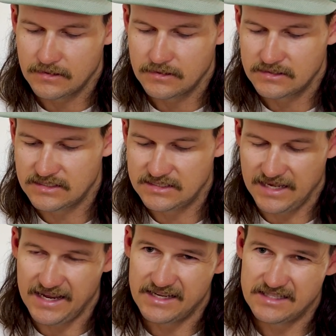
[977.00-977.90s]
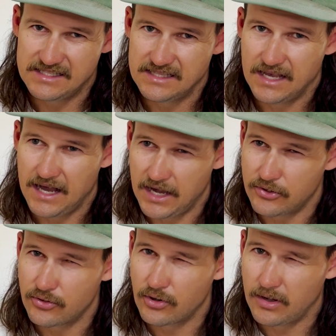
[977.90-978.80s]
Standards in the
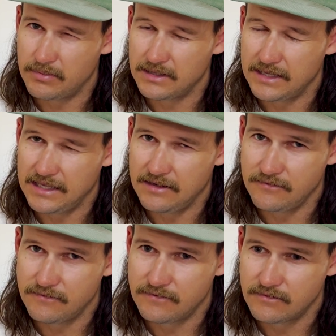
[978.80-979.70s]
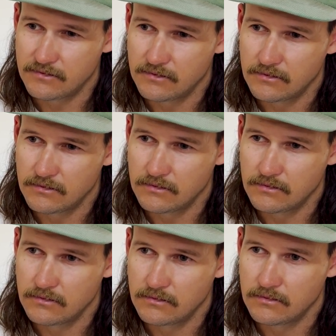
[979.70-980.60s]
100, I believe.
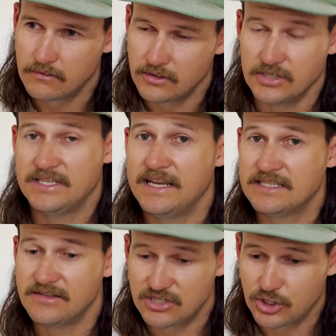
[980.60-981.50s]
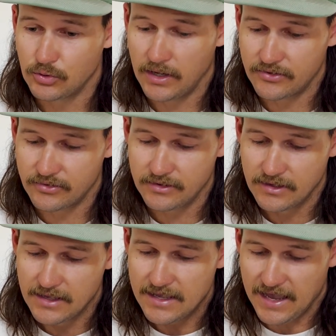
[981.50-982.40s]
No, standards in the 200,
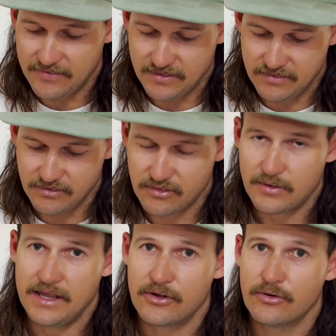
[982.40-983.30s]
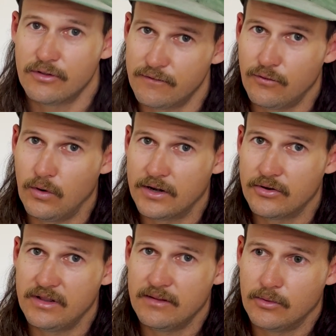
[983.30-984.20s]
and then the 300 and the 400
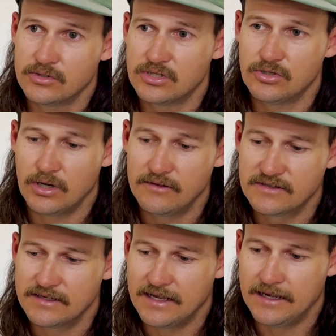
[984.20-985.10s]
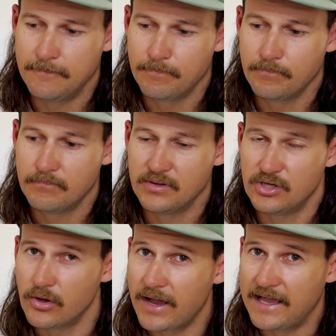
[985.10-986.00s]
in the monster drives. But no
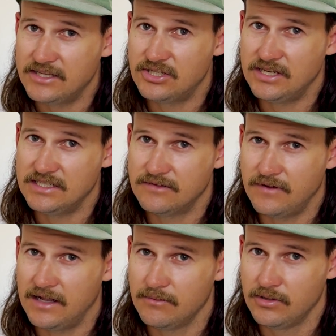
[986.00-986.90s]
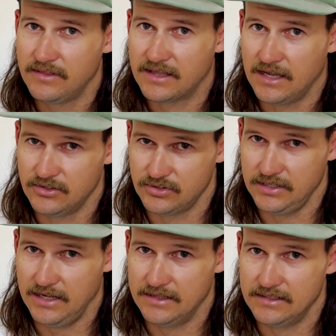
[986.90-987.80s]
HGs available in the country
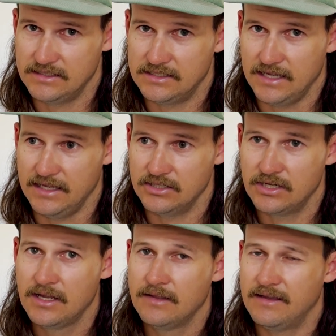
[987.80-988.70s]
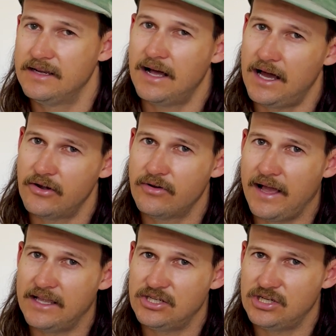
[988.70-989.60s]
at this stage. They did 100
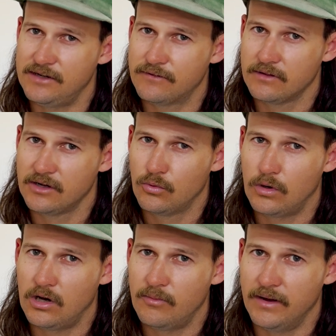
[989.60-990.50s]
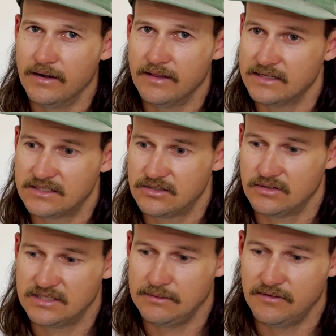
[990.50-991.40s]
HG for a little while, but that sort of
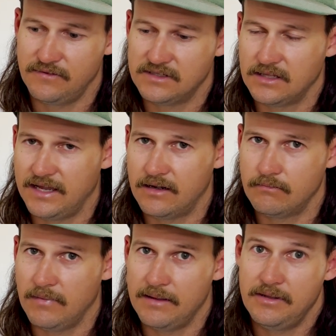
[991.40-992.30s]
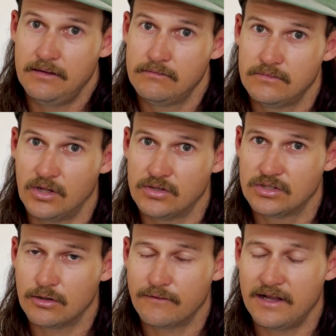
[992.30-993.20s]
seemed to fizzle out. Maybe no
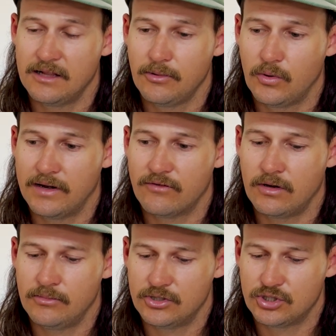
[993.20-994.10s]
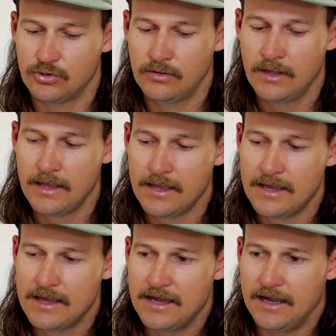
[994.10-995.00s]
stock available or whatever, I'm not sure.
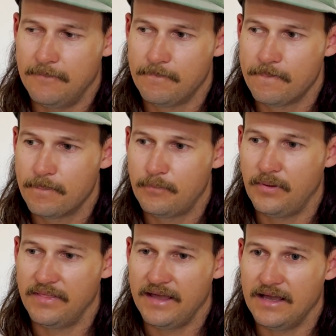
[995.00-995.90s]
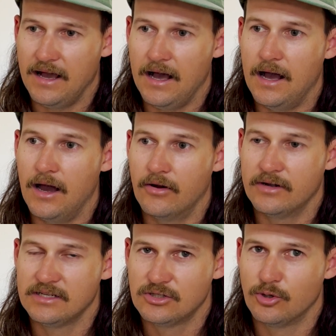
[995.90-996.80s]
But they are an
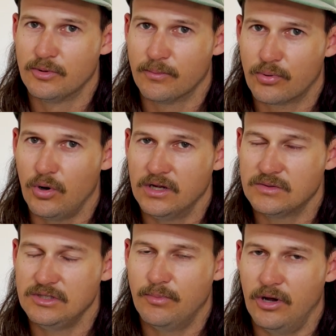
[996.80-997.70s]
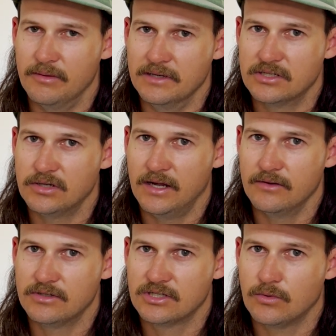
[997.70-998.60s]
exorbitant price when you buy them in Australia,
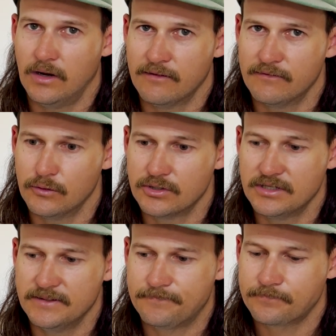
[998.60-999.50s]
which is quite unfortunate.